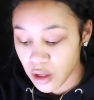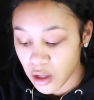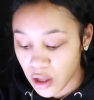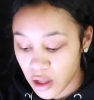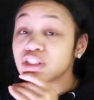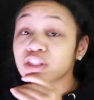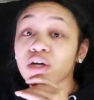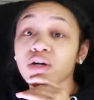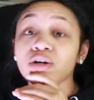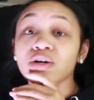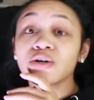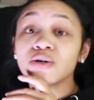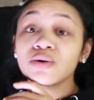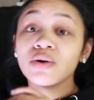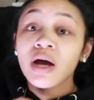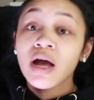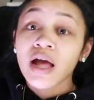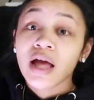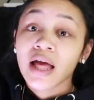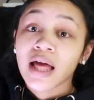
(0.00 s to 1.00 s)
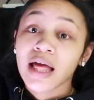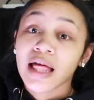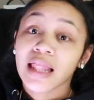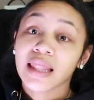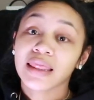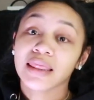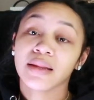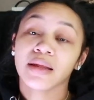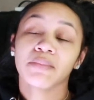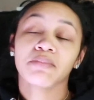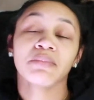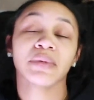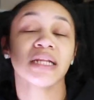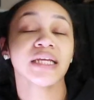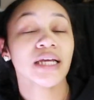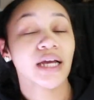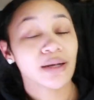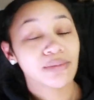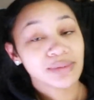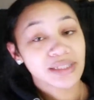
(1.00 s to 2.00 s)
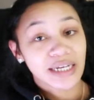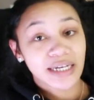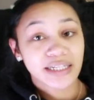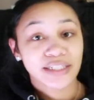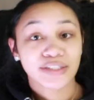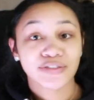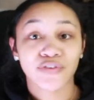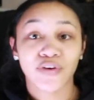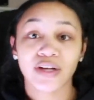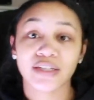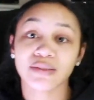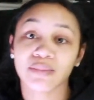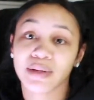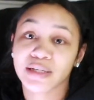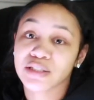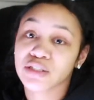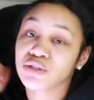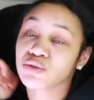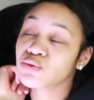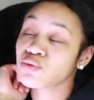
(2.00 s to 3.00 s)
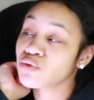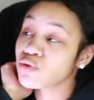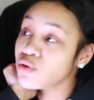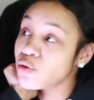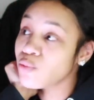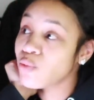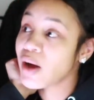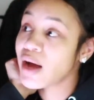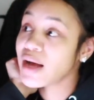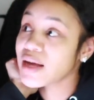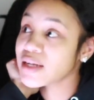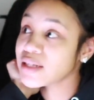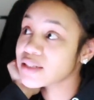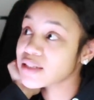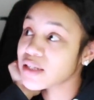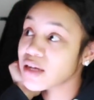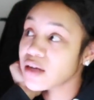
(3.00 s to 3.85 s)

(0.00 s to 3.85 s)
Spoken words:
So, mini update as far as my school wise,